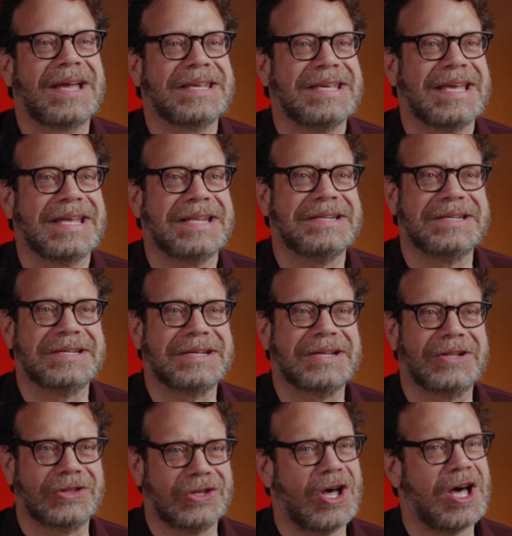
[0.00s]
I get
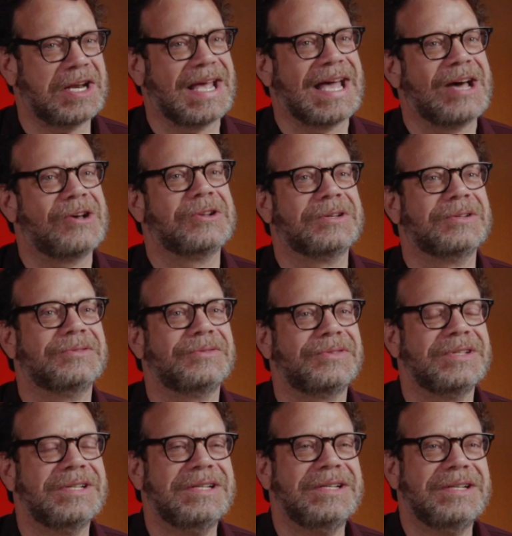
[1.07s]
a lot out of
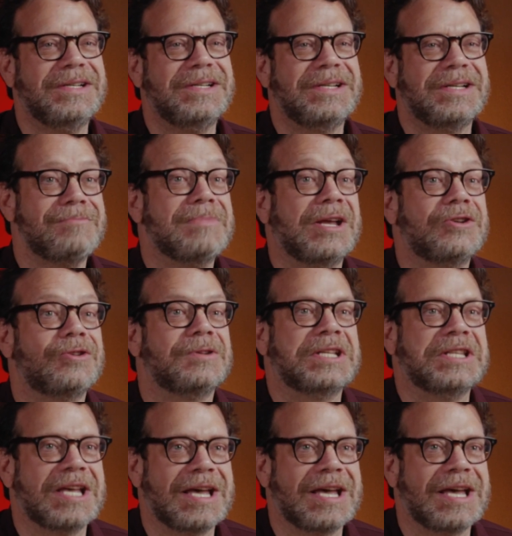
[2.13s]
mentoring